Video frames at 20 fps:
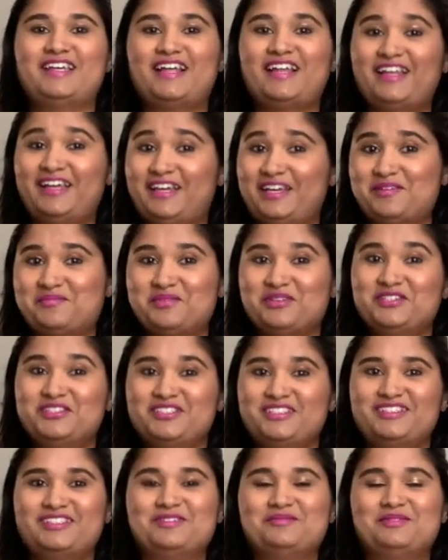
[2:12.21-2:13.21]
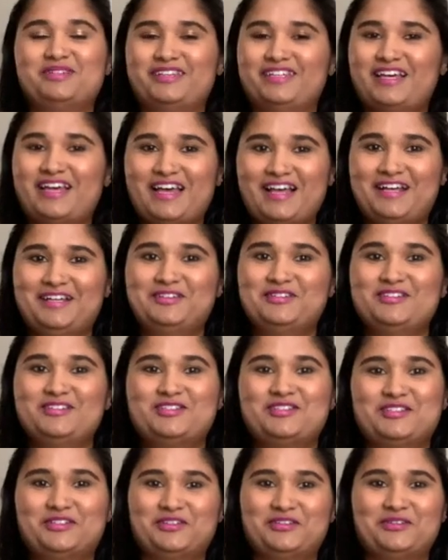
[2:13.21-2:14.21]
like I mentioned, I'm in the house.
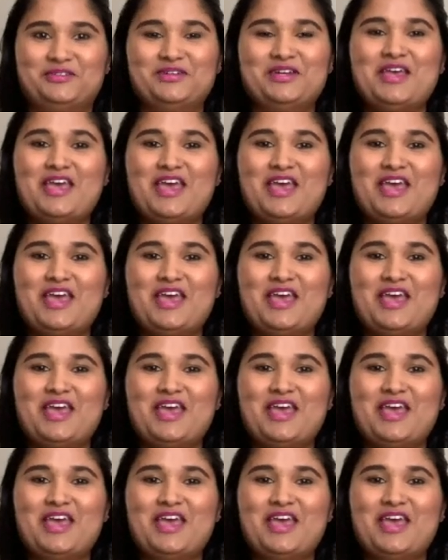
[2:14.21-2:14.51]
So